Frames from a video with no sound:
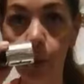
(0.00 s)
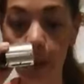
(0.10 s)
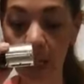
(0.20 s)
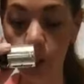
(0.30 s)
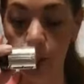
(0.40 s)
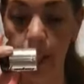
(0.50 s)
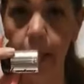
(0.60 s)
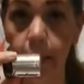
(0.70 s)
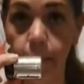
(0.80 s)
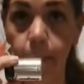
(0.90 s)
your
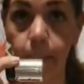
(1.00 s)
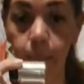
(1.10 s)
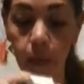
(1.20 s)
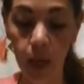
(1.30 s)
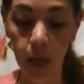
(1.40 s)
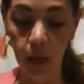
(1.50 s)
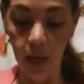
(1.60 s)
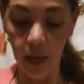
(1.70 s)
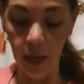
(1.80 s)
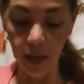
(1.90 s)
battery,
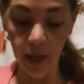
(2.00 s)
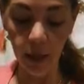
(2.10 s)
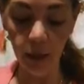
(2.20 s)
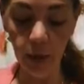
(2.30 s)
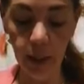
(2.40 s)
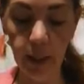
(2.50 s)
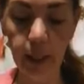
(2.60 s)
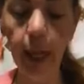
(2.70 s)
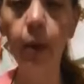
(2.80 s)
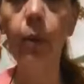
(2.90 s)
and then you need
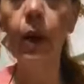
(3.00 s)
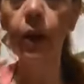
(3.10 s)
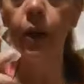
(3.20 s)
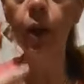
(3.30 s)
to get one of